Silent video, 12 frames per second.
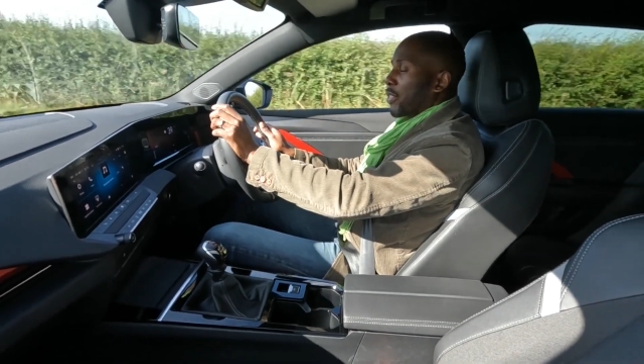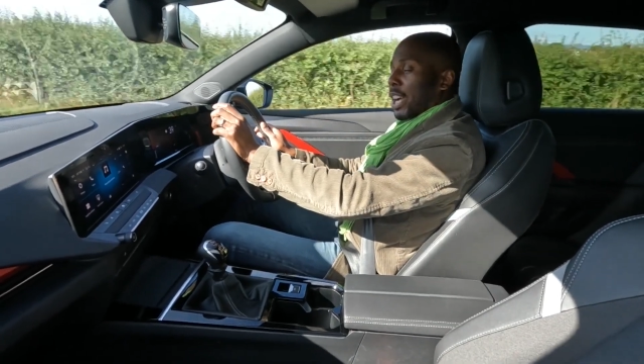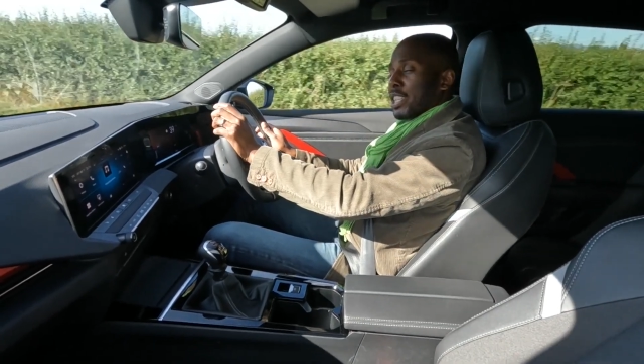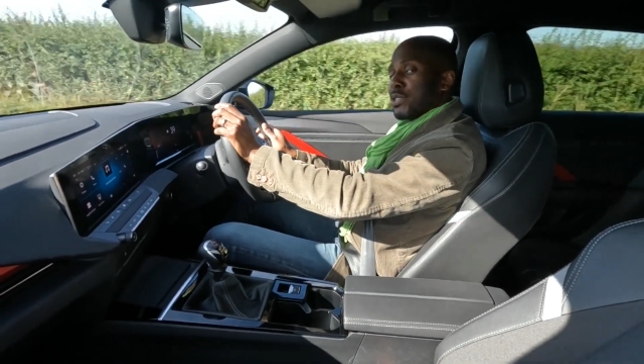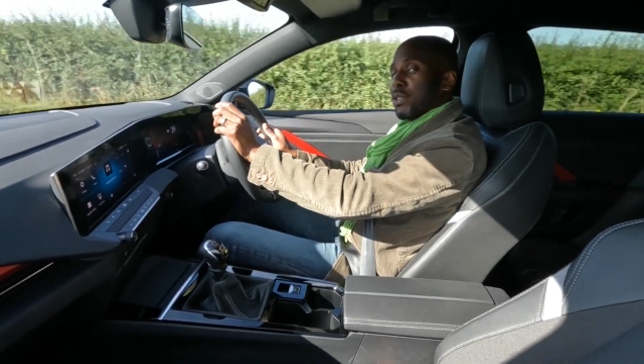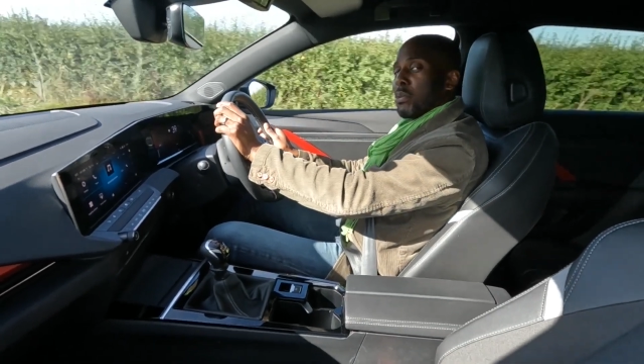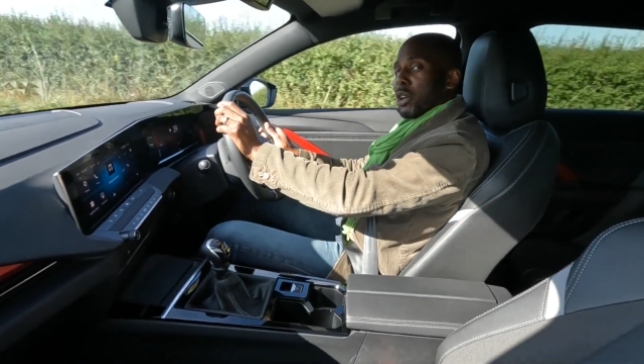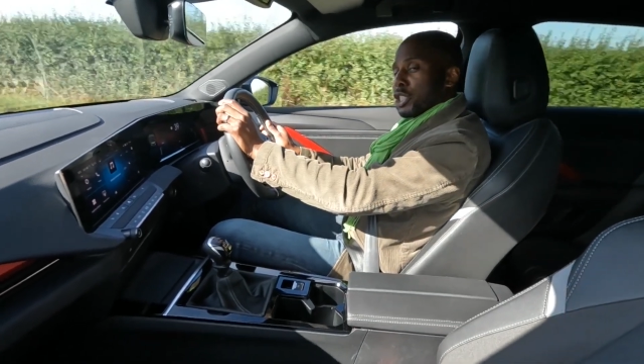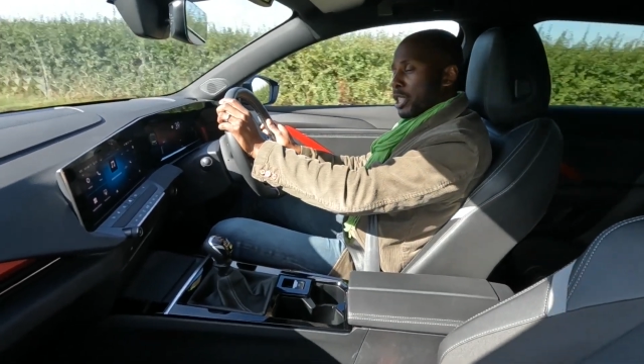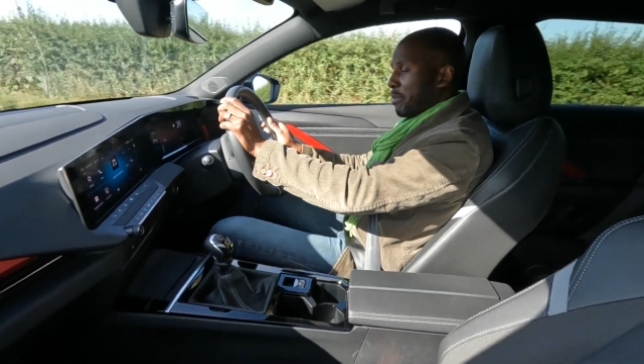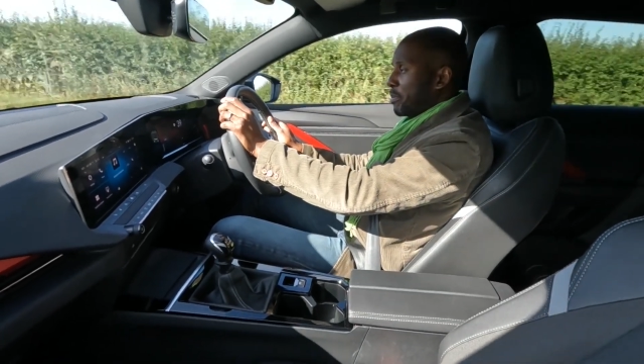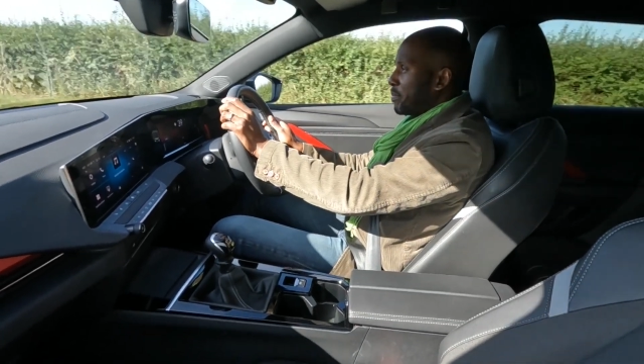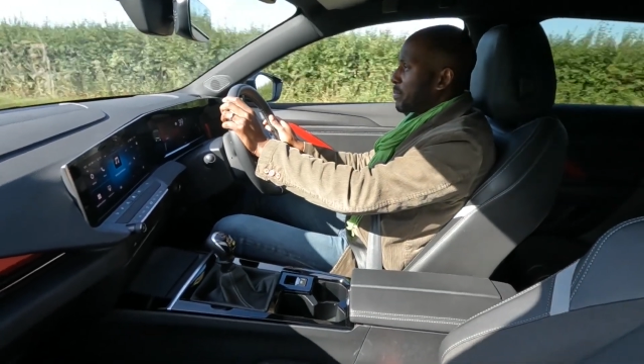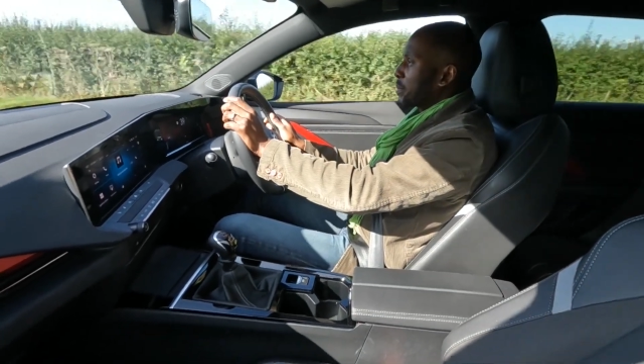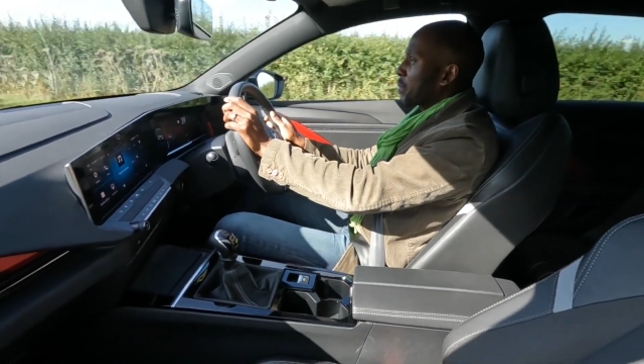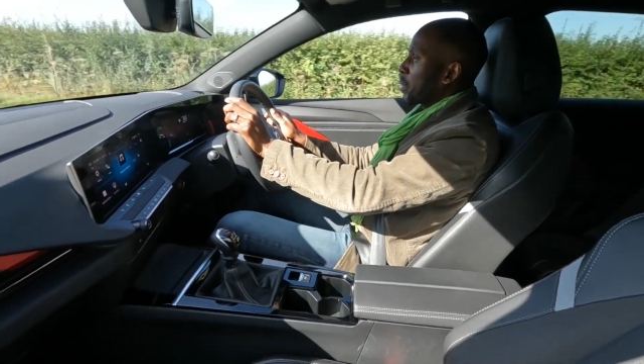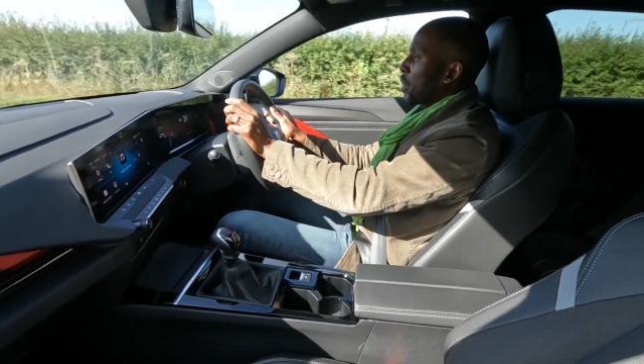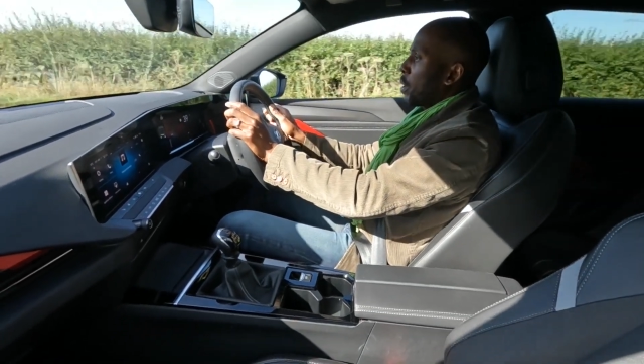thanks for watching.
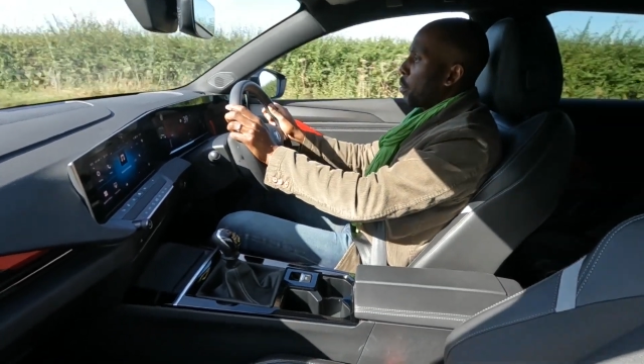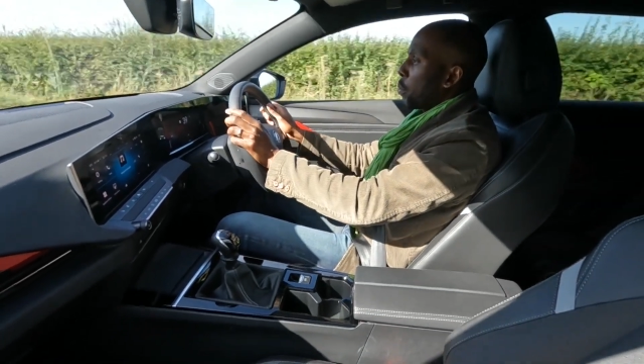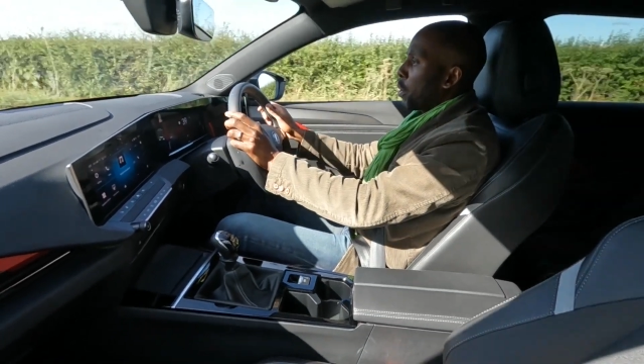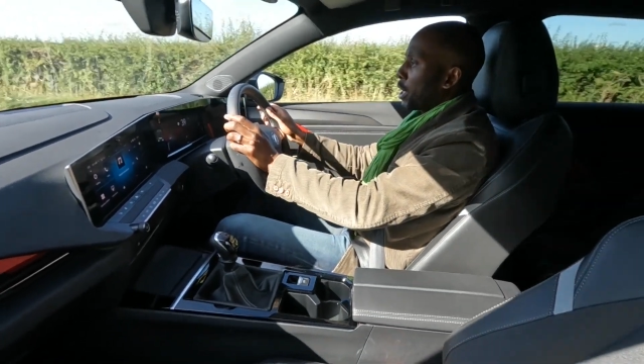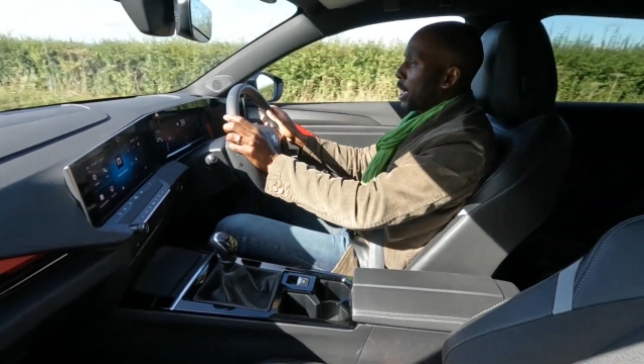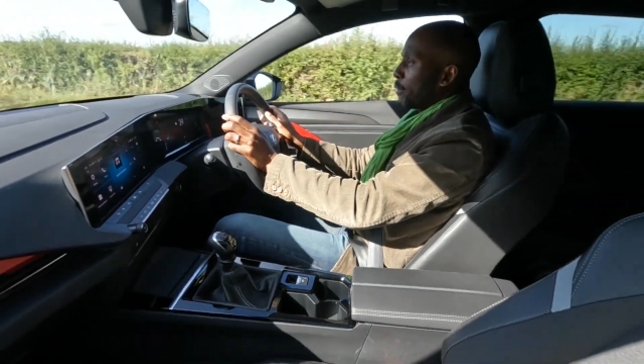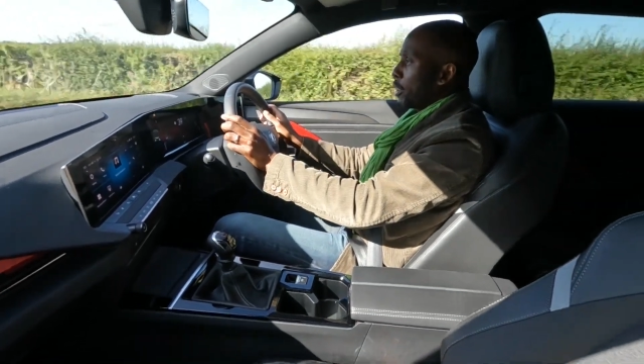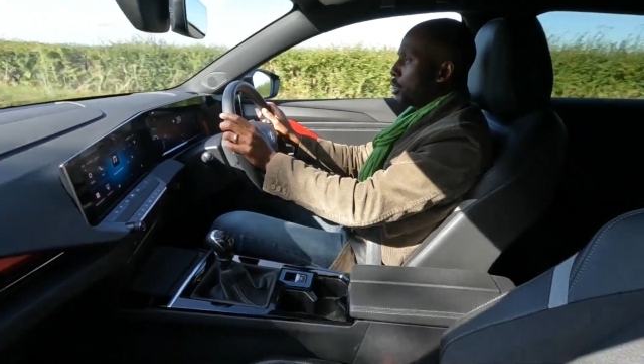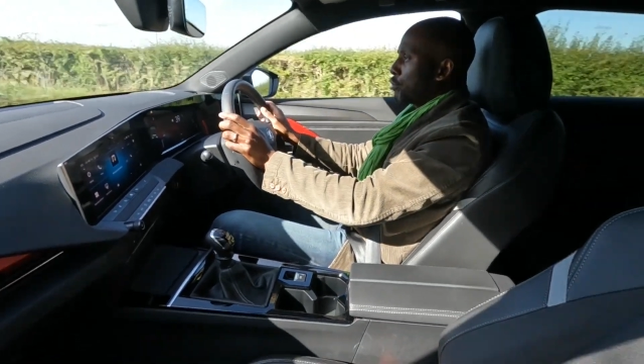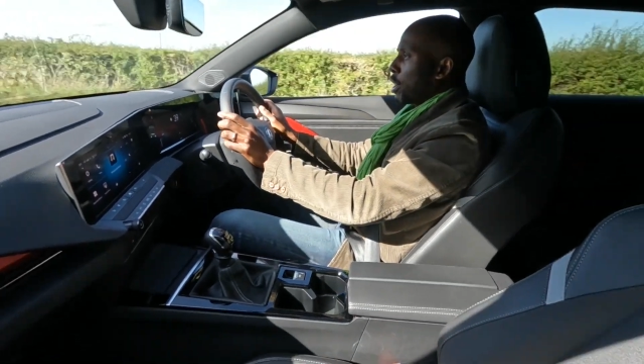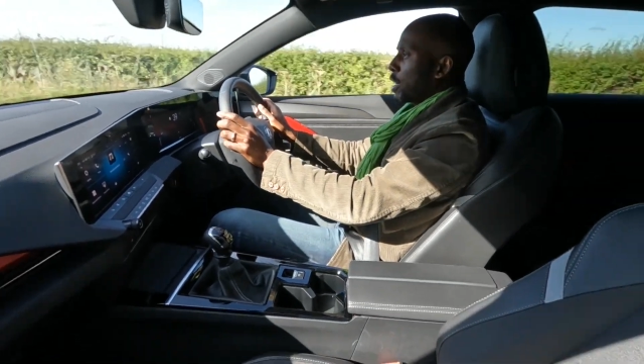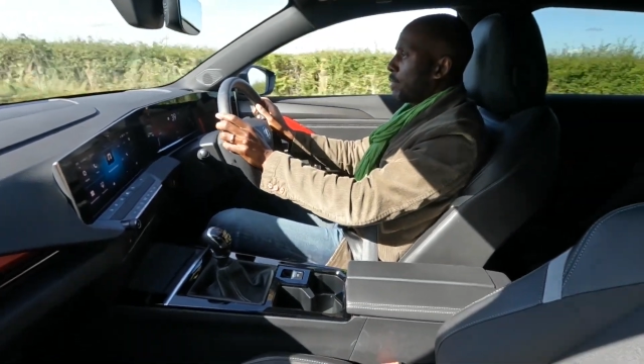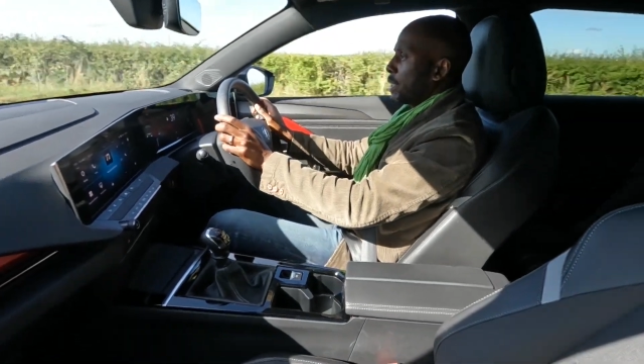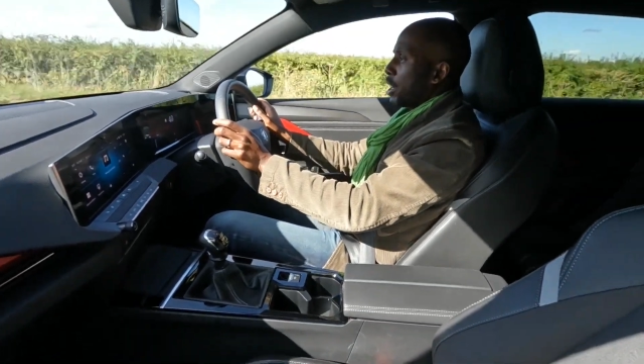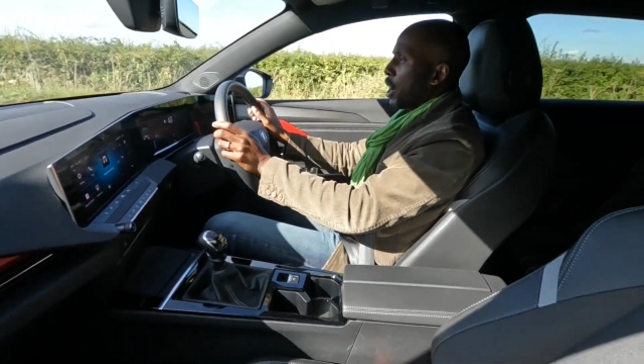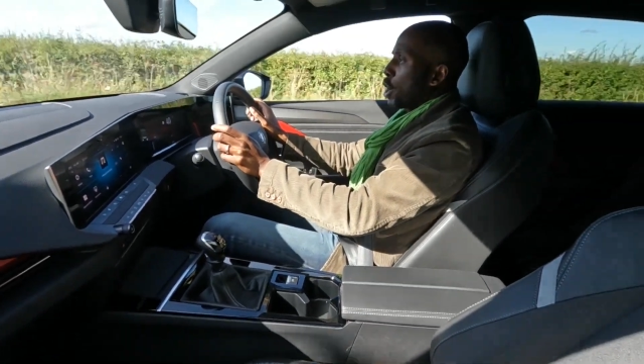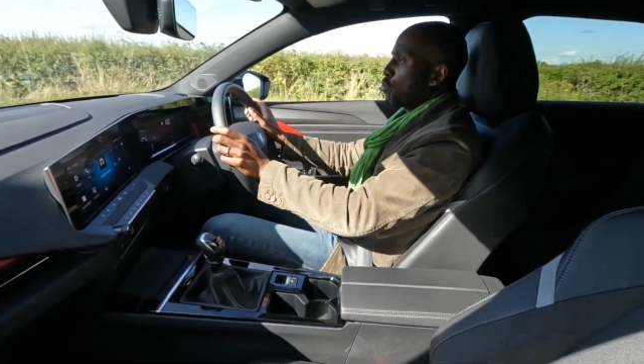Whatever you're driving,